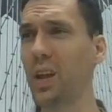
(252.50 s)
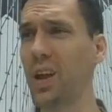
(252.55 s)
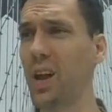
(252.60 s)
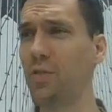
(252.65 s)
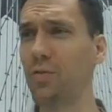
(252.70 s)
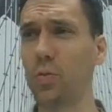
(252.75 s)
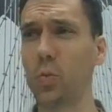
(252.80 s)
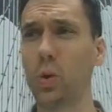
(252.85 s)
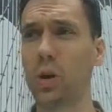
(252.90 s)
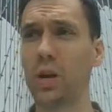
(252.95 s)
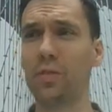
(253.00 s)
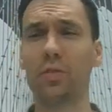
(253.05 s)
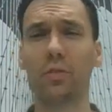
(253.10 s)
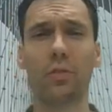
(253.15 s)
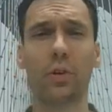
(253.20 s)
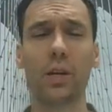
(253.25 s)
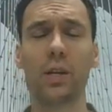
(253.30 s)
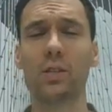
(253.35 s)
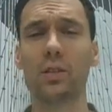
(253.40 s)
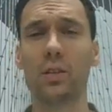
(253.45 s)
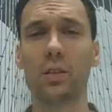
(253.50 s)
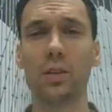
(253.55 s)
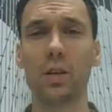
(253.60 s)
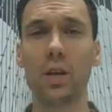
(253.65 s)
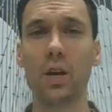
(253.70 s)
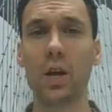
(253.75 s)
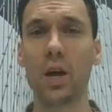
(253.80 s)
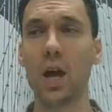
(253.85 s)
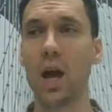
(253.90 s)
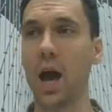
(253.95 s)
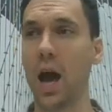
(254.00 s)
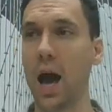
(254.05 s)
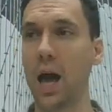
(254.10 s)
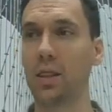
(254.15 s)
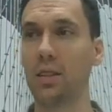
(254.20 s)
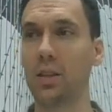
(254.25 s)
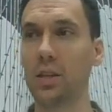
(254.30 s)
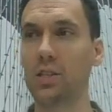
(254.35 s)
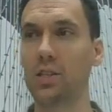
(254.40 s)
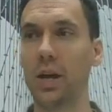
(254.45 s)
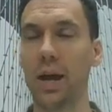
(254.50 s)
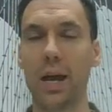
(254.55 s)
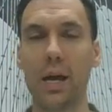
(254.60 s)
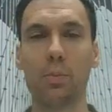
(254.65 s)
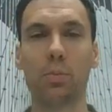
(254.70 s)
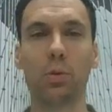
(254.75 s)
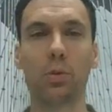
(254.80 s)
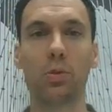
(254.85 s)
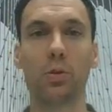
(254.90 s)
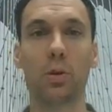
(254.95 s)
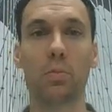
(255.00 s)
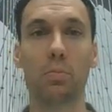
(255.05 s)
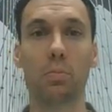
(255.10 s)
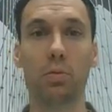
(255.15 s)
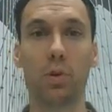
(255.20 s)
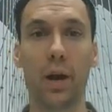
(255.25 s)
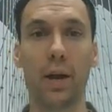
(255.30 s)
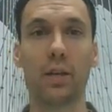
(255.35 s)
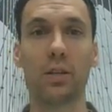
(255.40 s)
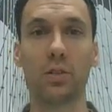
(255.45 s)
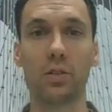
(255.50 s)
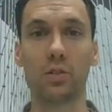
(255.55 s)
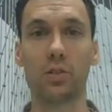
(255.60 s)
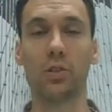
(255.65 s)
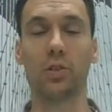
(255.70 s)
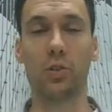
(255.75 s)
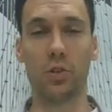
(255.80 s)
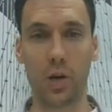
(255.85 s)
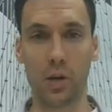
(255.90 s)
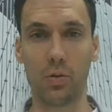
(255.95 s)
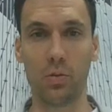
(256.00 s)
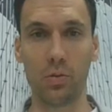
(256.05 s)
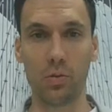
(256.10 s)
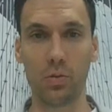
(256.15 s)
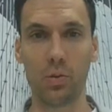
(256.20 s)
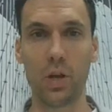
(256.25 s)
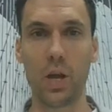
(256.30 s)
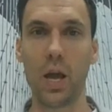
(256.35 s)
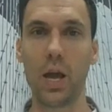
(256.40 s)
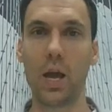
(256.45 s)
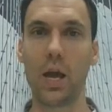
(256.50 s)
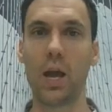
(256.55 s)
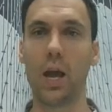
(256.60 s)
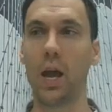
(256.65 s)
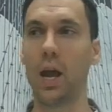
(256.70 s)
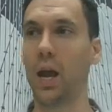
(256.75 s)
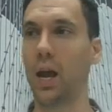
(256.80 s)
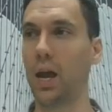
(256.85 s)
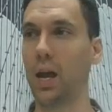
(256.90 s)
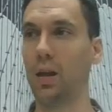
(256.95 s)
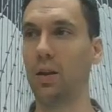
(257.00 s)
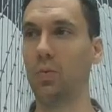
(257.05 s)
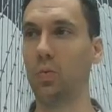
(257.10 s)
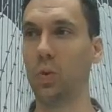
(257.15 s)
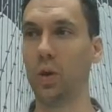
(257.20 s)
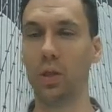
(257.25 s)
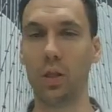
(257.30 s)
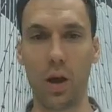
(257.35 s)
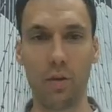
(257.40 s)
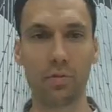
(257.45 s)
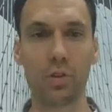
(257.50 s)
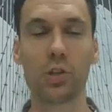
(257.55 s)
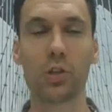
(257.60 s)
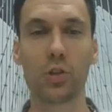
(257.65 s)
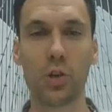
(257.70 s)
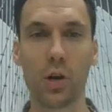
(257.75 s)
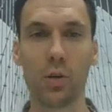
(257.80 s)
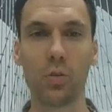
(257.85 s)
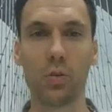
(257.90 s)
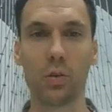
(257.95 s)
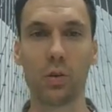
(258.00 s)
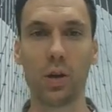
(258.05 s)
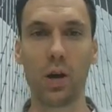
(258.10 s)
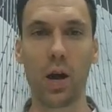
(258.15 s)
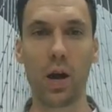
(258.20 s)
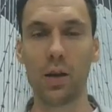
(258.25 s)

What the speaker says: And for whatever reason, athletes are able to embrace the struggle. And we love the struggle.